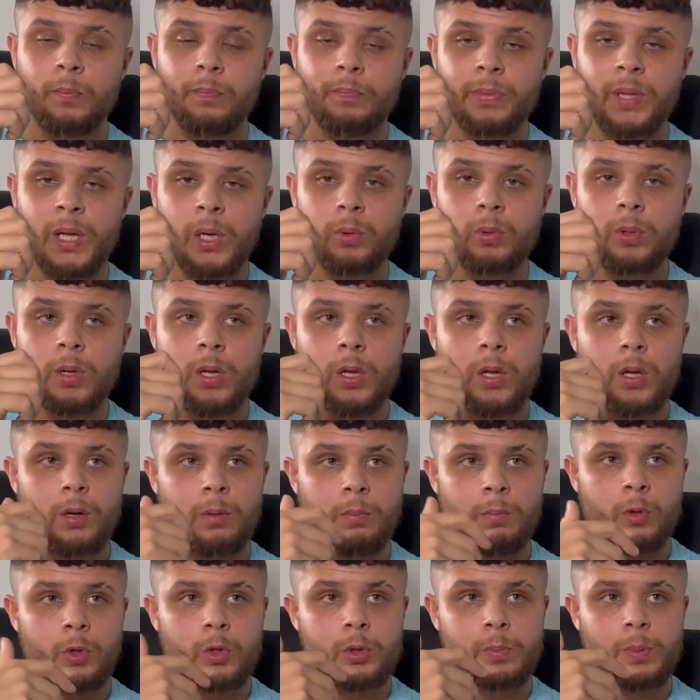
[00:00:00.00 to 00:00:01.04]
Now,
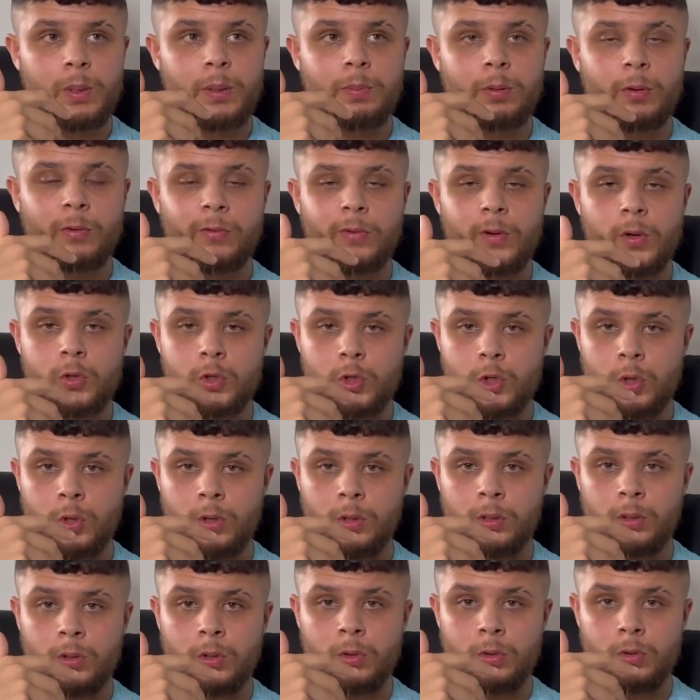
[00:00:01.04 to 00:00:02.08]
most people fall short of
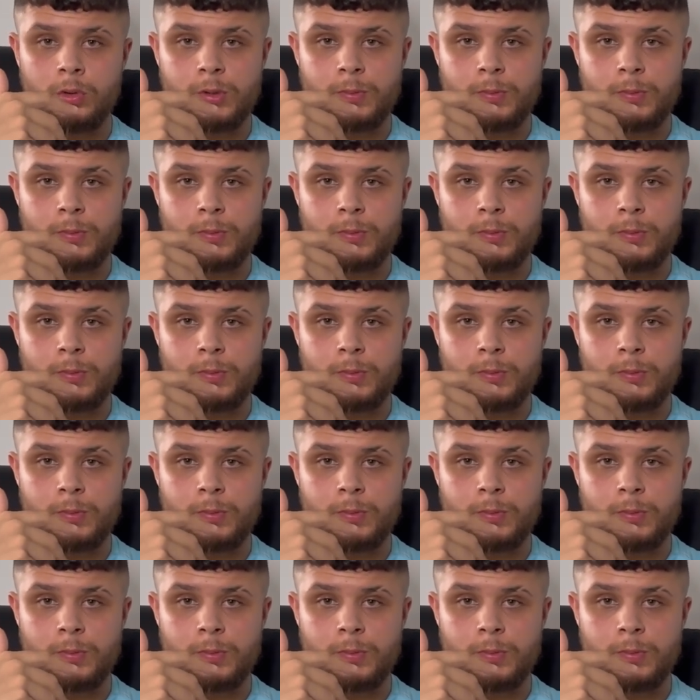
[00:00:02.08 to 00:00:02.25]
the goals